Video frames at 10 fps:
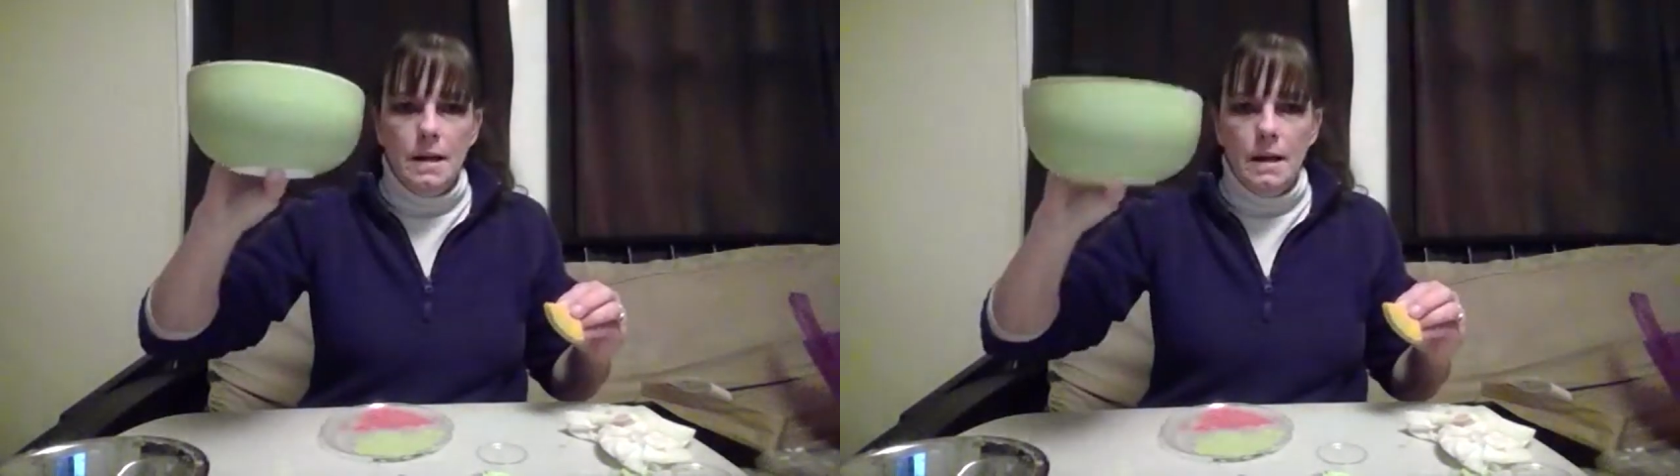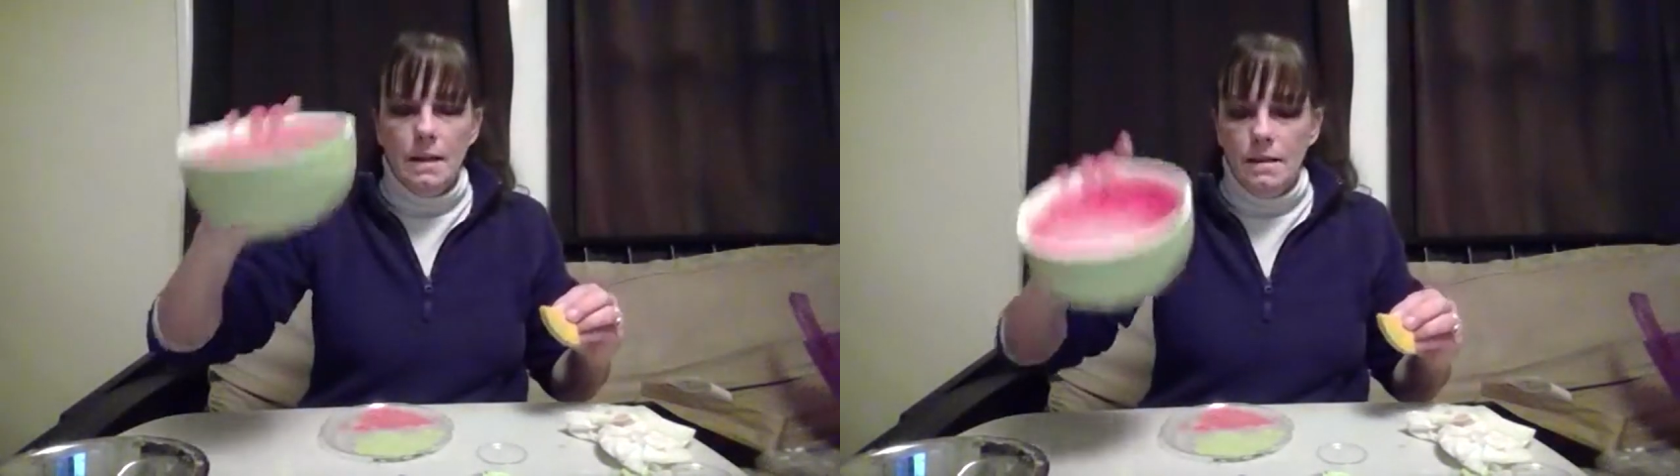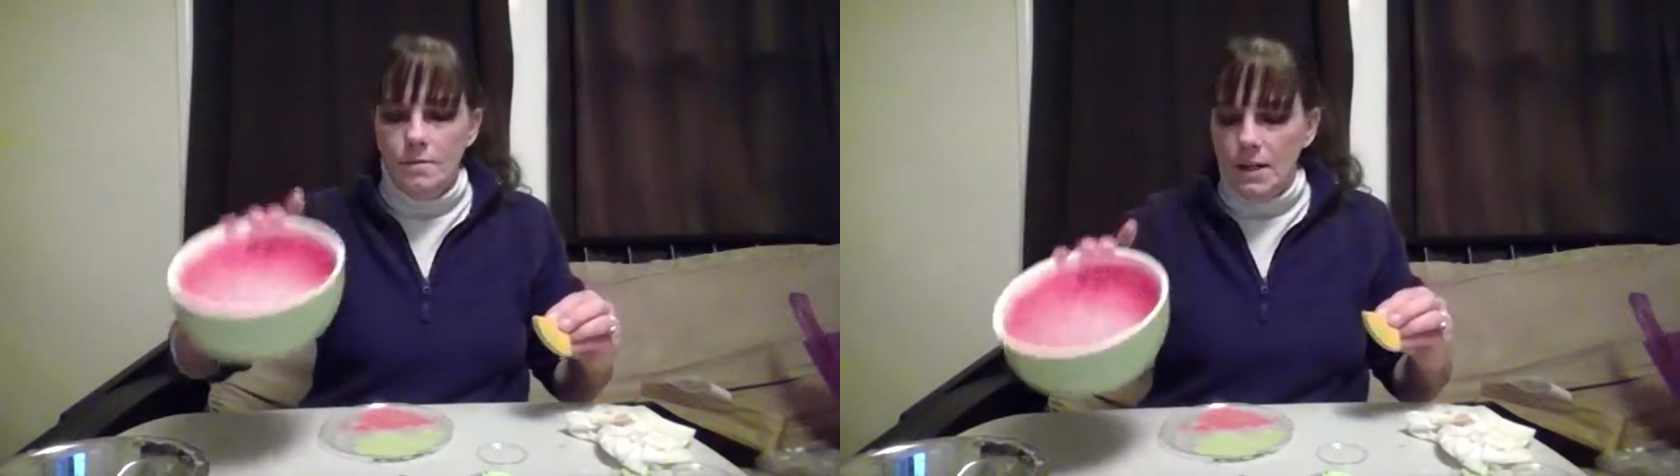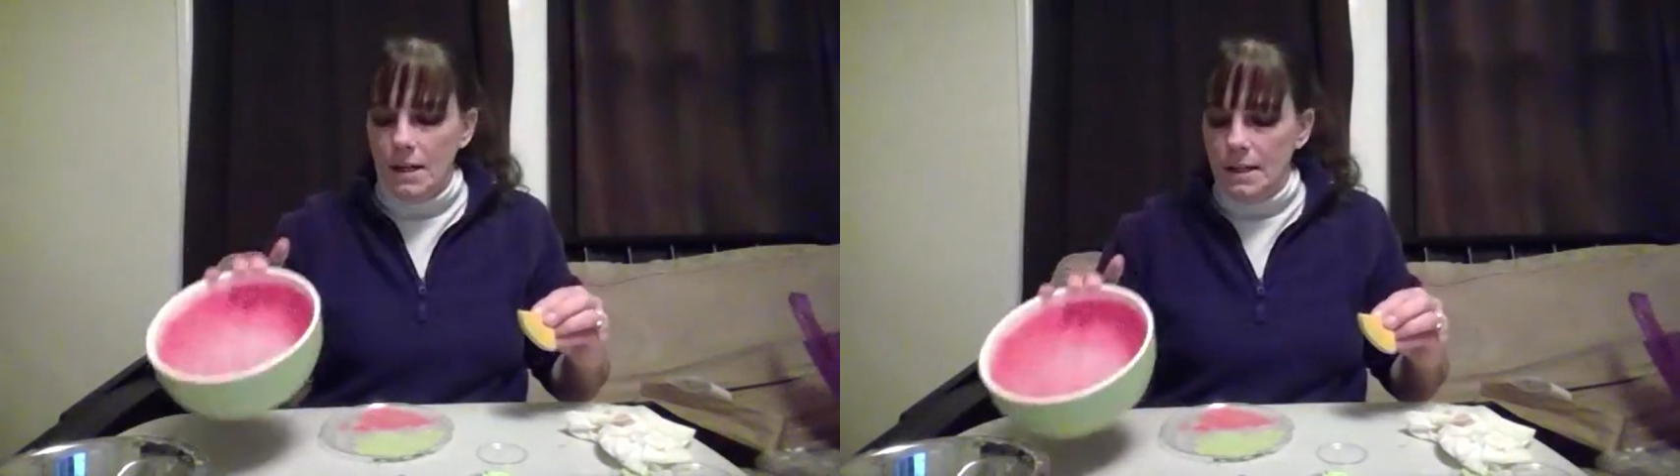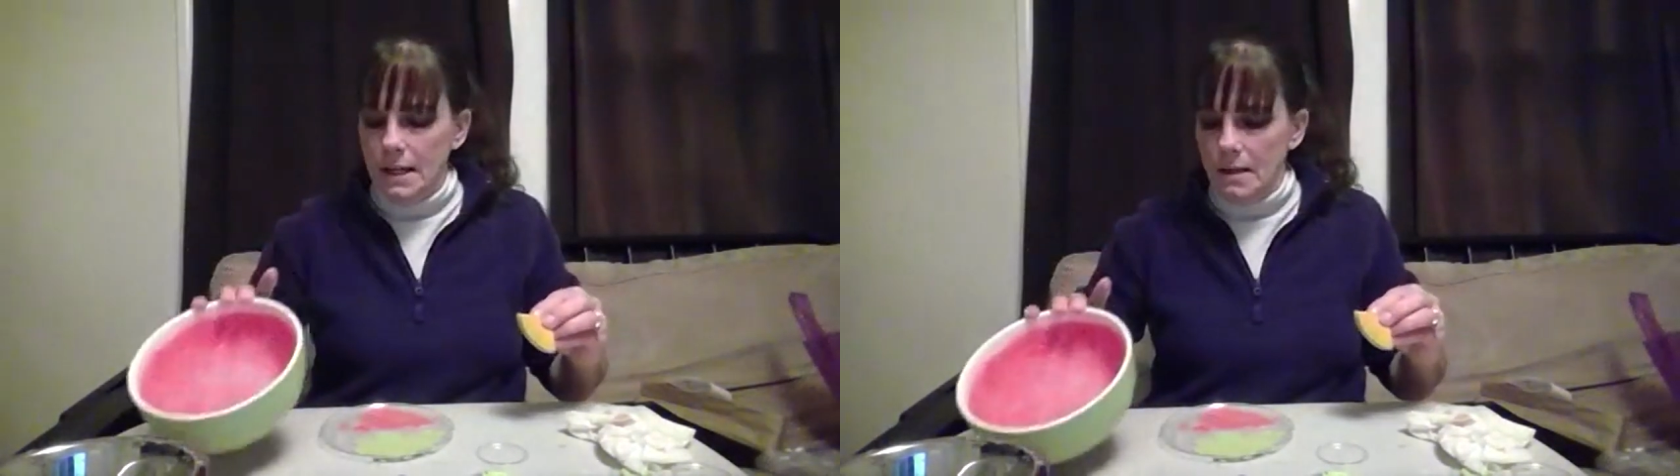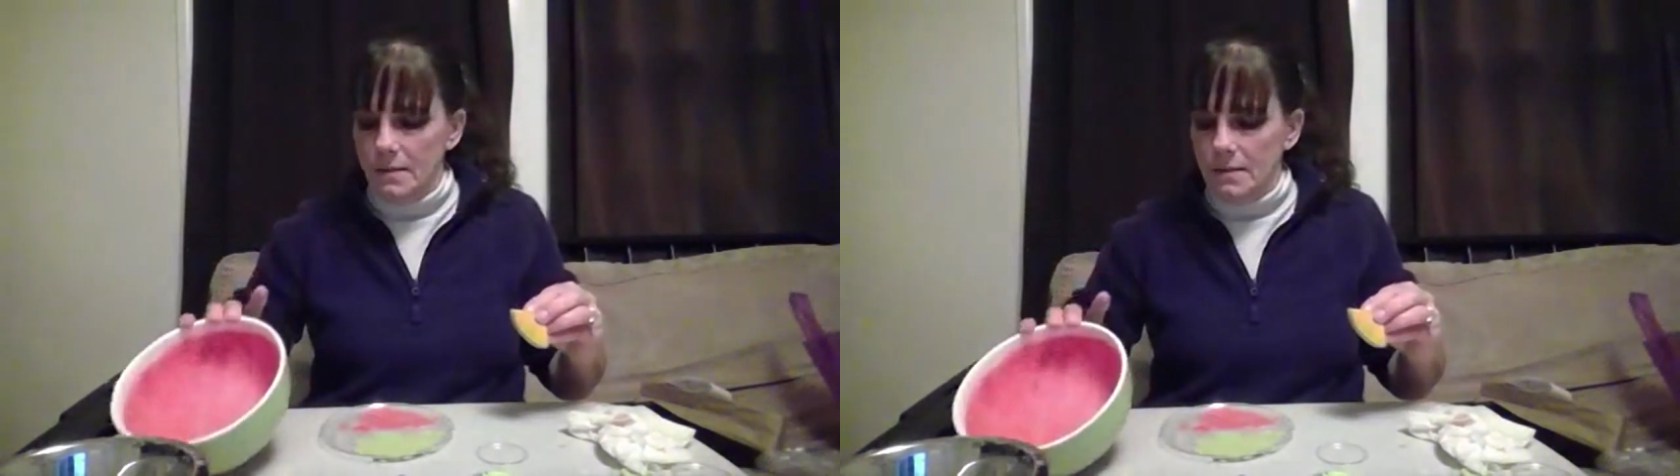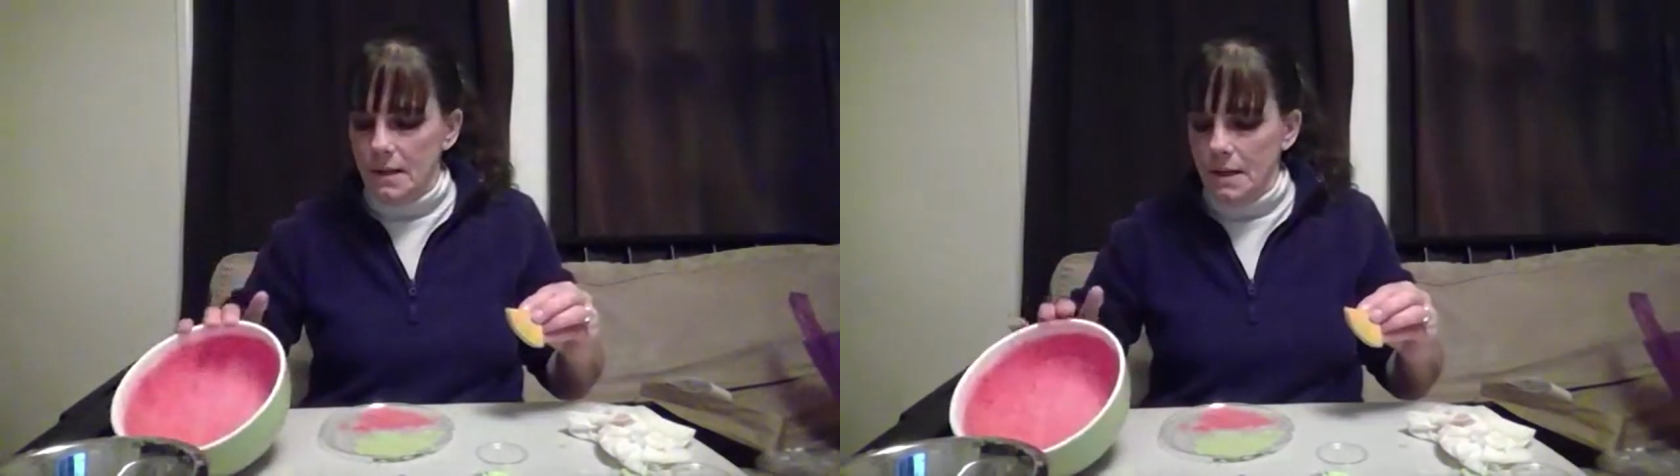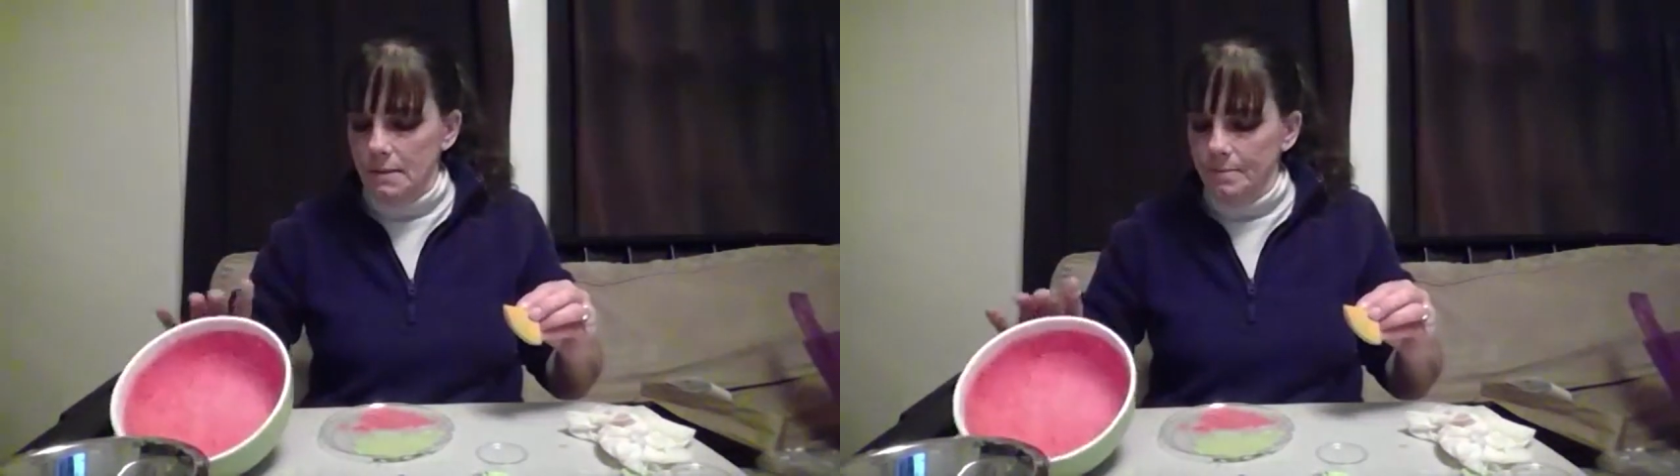and 3 on the
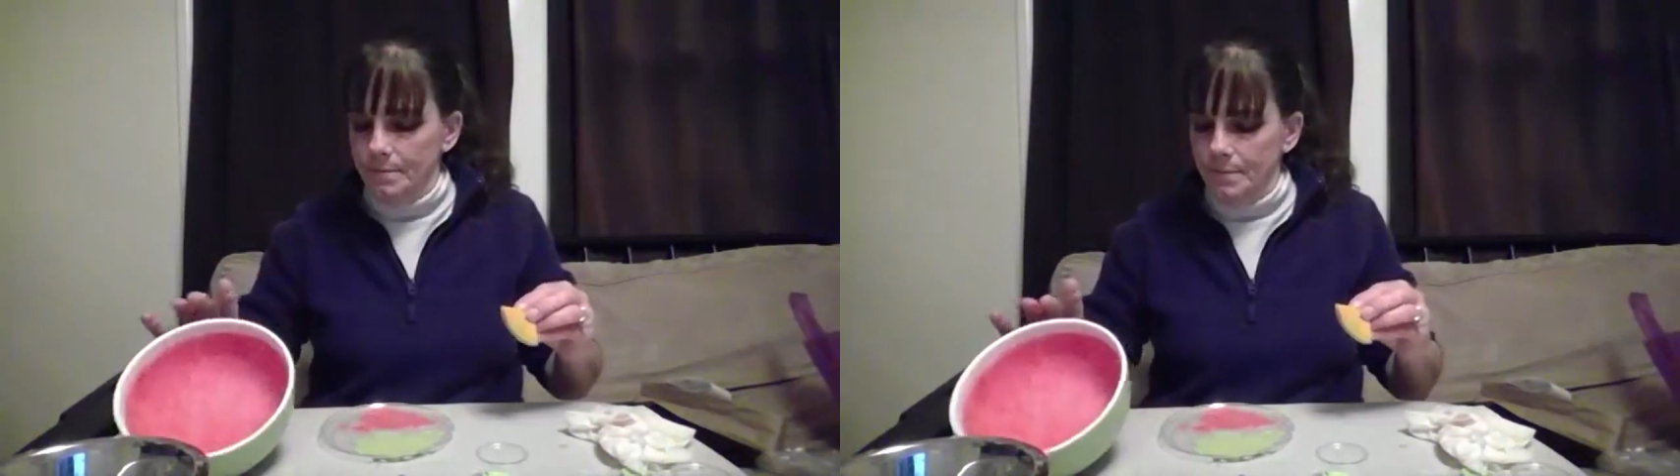outside.